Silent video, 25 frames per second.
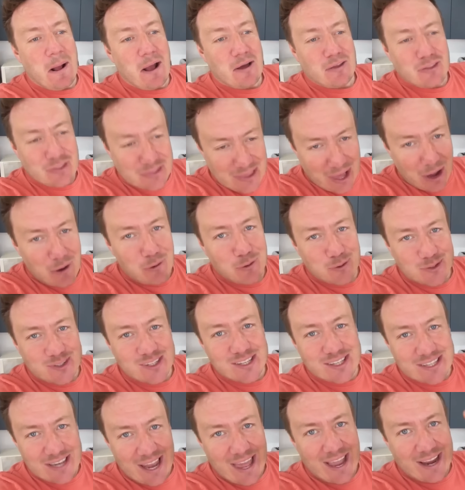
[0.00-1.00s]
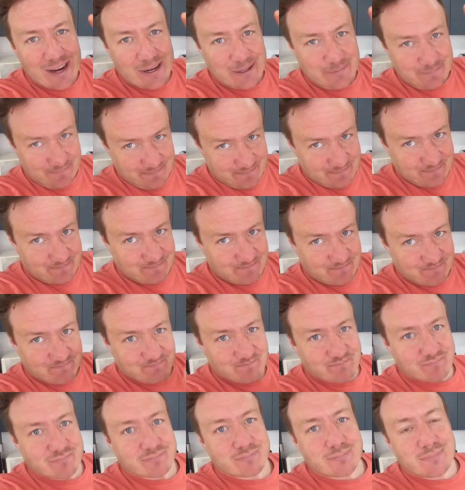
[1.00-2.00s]
1,000-layer
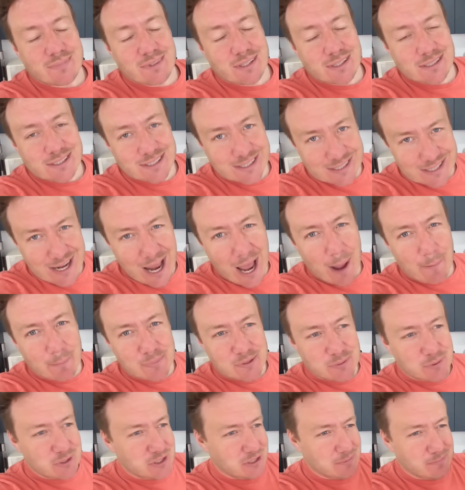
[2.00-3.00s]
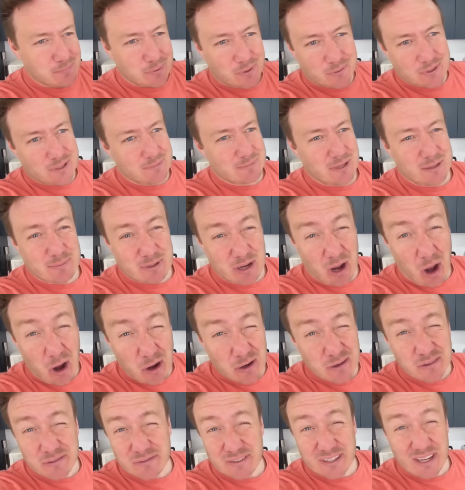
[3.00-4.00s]
slabs, which are probably, maybe,
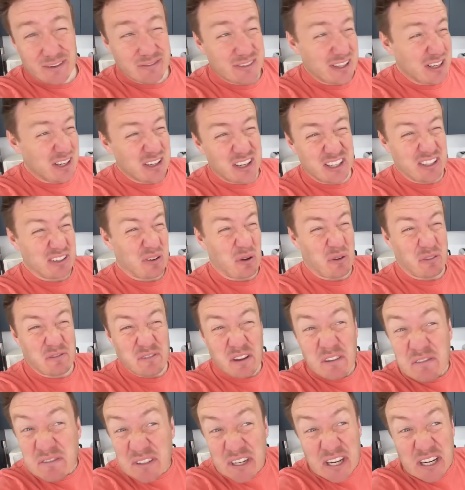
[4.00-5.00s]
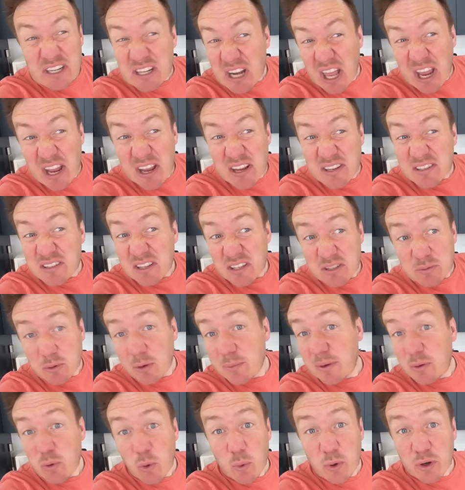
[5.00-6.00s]
hopefully, if they look like they've got 15 layers, that's
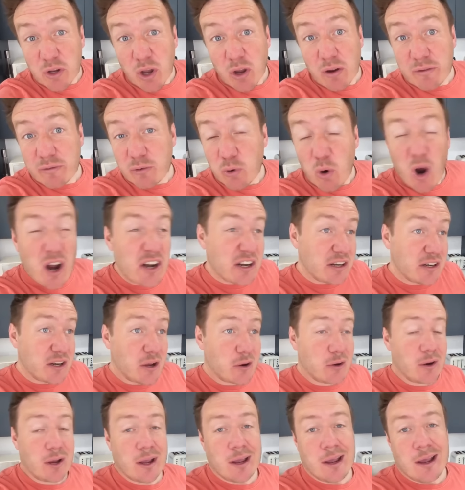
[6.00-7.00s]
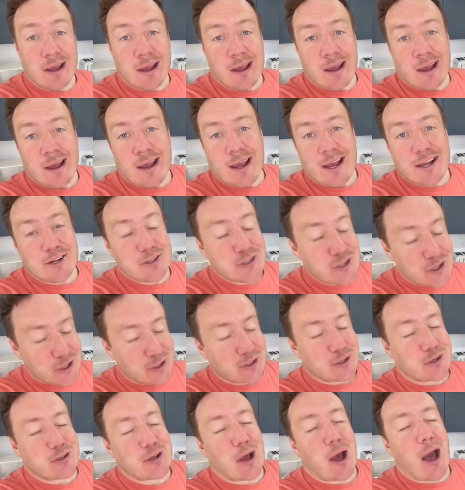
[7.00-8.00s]
maybe what we'll go for. I don't know. It should
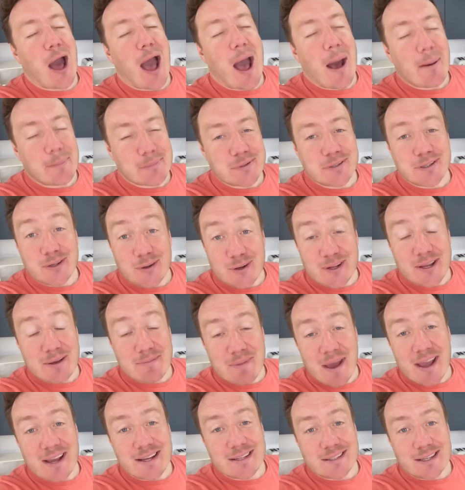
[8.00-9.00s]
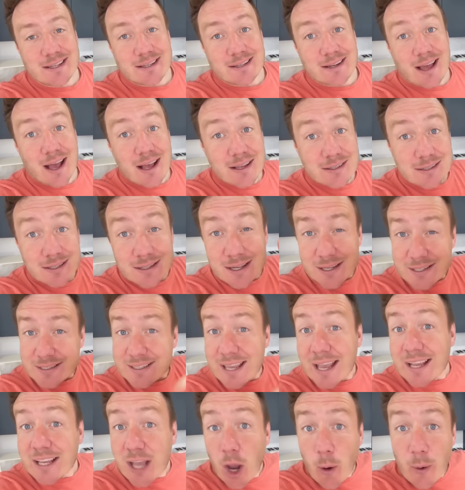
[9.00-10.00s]
look absolutely amazing. So let's
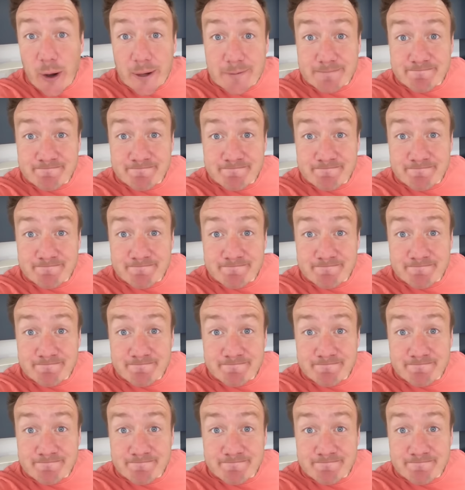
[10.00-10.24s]
get going.